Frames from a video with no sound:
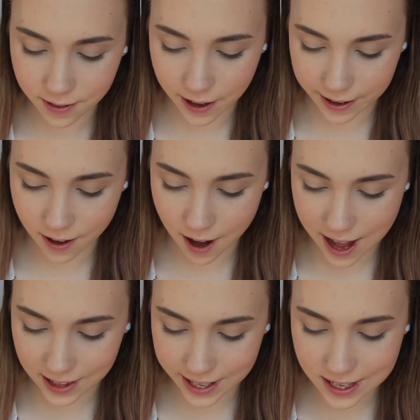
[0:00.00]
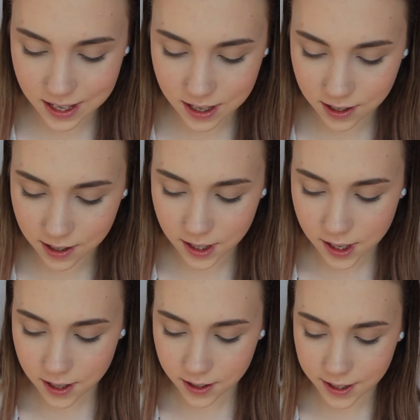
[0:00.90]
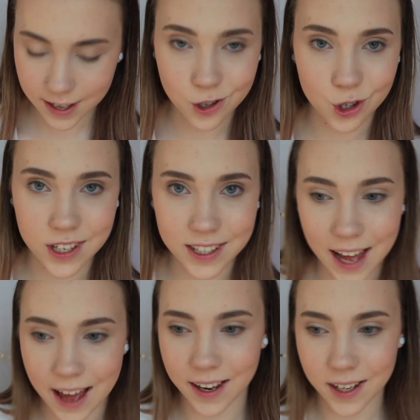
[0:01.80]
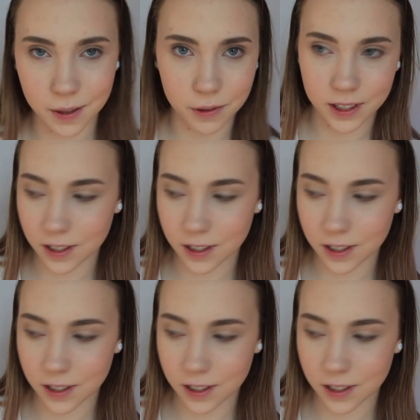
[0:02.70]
like eyelid. Because I just did that and I want to